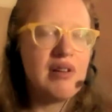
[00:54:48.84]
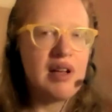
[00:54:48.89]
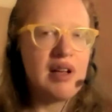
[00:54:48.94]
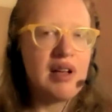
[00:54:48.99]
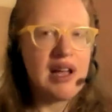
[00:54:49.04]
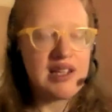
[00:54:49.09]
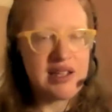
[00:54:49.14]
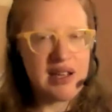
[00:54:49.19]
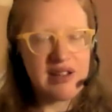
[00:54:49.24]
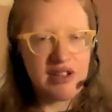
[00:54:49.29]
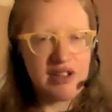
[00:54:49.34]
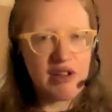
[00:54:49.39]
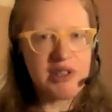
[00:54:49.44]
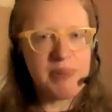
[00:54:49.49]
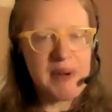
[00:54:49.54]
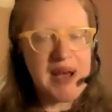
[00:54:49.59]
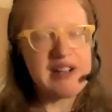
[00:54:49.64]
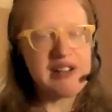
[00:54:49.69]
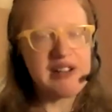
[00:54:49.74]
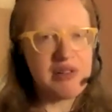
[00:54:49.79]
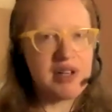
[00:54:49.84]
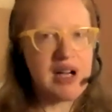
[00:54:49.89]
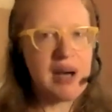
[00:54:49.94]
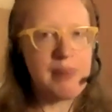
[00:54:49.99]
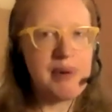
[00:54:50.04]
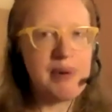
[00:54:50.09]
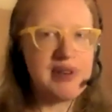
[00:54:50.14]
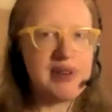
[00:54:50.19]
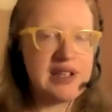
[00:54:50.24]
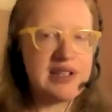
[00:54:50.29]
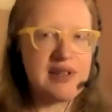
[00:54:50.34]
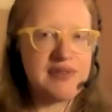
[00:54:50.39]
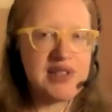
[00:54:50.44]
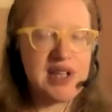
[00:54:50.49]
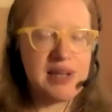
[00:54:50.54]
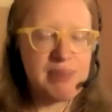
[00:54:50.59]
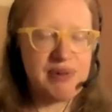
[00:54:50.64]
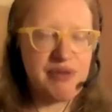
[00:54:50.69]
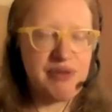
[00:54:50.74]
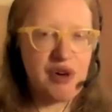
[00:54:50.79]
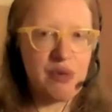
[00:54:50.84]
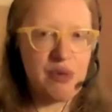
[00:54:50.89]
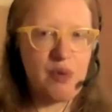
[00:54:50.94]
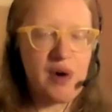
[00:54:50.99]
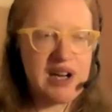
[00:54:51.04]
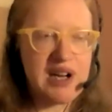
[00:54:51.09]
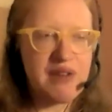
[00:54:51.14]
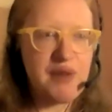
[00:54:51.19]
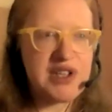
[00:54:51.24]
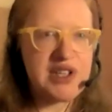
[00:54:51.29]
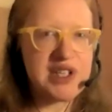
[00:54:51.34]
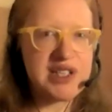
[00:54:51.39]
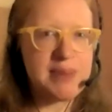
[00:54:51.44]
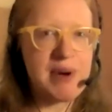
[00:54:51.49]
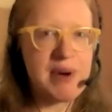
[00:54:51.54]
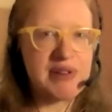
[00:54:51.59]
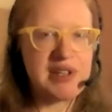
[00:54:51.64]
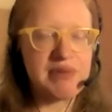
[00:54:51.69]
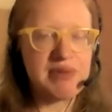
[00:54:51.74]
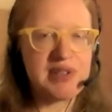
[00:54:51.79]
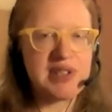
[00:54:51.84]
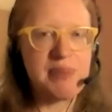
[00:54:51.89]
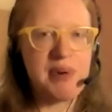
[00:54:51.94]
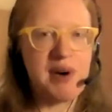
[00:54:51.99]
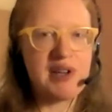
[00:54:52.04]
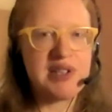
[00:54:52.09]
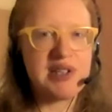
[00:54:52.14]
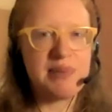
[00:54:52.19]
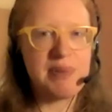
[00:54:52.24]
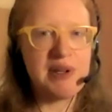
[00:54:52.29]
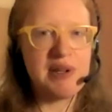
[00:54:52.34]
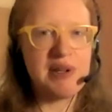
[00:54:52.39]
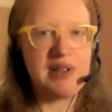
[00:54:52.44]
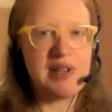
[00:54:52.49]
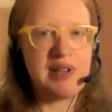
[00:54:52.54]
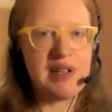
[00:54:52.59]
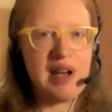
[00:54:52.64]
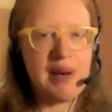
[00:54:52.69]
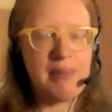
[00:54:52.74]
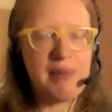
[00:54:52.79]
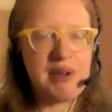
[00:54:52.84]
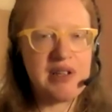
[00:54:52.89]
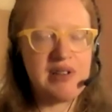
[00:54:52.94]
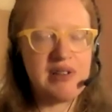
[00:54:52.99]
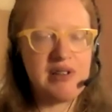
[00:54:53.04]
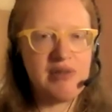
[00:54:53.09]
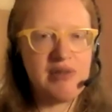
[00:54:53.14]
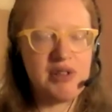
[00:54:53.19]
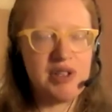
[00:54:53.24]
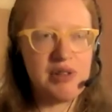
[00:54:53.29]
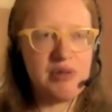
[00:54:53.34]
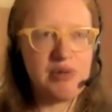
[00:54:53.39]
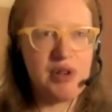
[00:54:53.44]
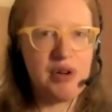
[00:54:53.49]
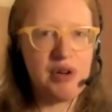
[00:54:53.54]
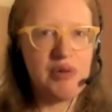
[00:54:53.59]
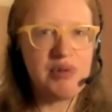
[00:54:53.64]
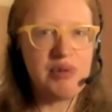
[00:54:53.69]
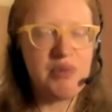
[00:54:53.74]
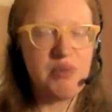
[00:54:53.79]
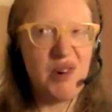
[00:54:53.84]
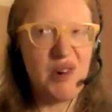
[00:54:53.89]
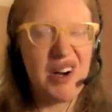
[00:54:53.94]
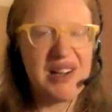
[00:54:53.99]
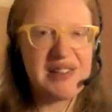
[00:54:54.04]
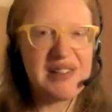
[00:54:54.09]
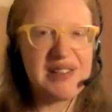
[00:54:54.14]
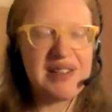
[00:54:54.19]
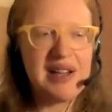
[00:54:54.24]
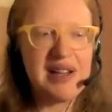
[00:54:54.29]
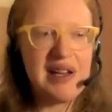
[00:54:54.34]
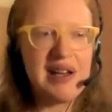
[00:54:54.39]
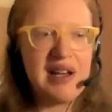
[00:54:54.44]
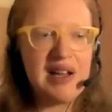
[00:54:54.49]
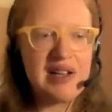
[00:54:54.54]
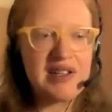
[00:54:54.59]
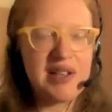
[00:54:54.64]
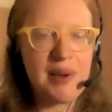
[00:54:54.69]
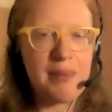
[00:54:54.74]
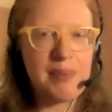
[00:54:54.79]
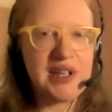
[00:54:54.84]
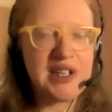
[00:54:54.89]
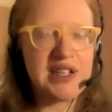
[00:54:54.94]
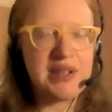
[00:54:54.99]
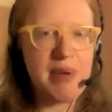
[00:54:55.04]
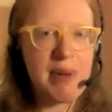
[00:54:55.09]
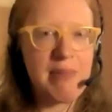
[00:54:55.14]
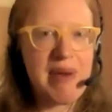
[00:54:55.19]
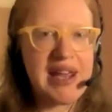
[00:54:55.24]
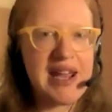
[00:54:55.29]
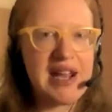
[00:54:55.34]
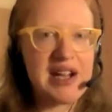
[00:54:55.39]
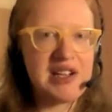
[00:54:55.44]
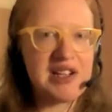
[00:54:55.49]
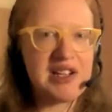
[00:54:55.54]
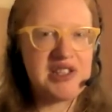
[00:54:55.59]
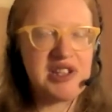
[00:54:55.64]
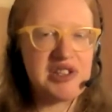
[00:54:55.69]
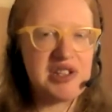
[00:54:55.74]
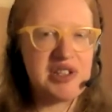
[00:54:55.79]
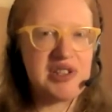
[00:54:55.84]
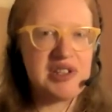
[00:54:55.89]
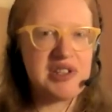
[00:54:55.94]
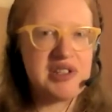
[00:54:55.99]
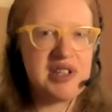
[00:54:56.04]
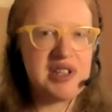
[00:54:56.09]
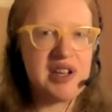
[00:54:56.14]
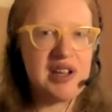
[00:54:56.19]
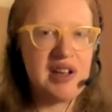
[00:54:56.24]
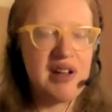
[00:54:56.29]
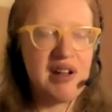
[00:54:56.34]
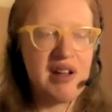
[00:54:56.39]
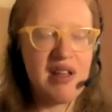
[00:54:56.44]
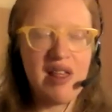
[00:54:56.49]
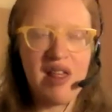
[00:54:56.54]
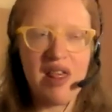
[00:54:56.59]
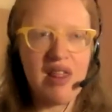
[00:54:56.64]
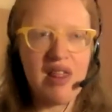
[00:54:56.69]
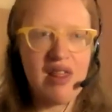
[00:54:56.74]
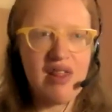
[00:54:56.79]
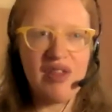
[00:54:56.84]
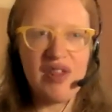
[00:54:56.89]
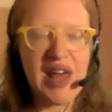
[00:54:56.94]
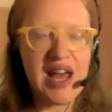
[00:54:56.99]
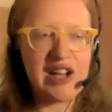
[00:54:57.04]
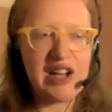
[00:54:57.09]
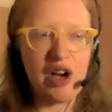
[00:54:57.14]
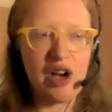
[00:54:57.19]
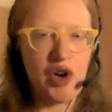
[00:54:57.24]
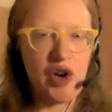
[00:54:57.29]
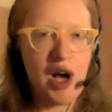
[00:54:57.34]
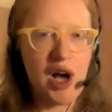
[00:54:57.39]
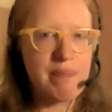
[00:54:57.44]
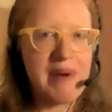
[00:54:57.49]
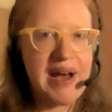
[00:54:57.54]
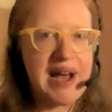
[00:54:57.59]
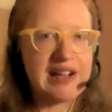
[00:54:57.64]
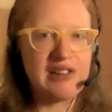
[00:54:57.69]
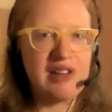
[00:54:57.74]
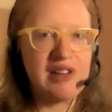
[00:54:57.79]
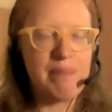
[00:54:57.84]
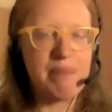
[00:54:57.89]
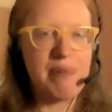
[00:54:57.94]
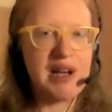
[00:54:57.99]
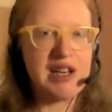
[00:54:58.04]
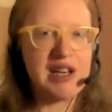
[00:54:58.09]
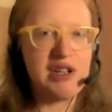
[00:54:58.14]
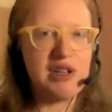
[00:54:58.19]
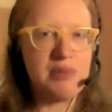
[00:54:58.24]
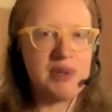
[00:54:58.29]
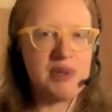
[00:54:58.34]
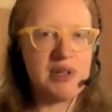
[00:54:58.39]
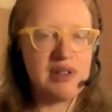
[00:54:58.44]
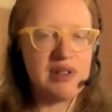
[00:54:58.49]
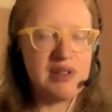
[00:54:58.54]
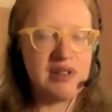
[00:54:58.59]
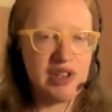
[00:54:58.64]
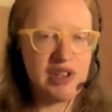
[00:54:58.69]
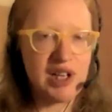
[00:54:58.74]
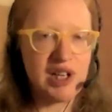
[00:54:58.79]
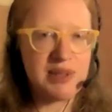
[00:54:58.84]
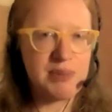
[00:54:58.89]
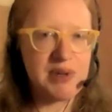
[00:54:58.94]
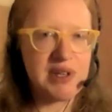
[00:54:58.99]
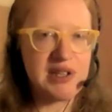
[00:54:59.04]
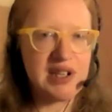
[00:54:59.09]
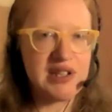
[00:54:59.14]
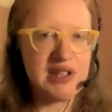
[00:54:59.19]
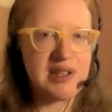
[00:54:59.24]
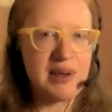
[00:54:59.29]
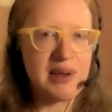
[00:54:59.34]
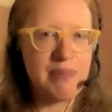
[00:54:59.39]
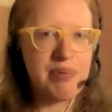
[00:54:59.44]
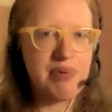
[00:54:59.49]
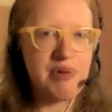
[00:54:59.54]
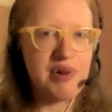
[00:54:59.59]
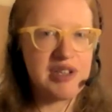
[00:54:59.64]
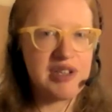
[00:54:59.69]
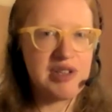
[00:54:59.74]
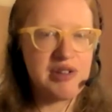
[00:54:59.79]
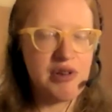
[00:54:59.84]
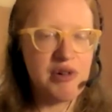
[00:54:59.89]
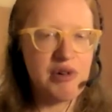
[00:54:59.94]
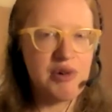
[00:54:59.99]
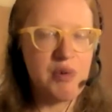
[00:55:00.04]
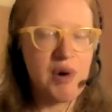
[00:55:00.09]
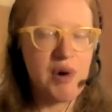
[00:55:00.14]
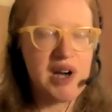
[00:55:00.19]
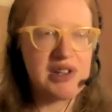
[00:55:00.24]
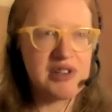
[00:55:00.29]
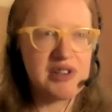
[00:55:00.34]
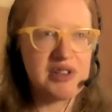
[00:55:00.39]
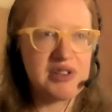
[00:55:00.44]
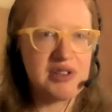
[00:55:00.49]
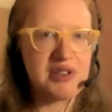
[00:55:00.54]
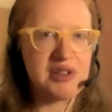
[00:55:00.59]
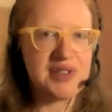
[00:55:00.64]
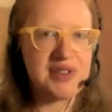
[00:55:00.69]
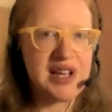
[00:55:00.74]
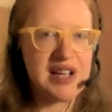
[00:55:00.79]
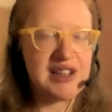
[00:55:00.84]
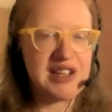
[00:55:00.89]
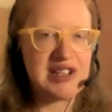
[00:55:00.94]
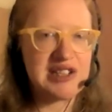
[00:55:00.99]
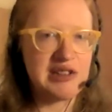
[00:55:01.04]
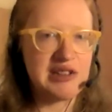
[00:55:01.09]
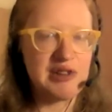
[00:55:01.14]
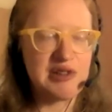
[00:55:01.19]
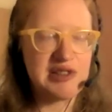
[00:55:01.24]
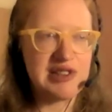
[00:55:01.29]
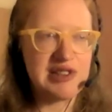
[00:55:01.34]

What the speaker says: it goes back to a couple things I've said before, one of which is about the responsibility. I mean, you don't want something to be making decisions that are not backed up by human judgment at some point. You don't want it to sort of say, this looks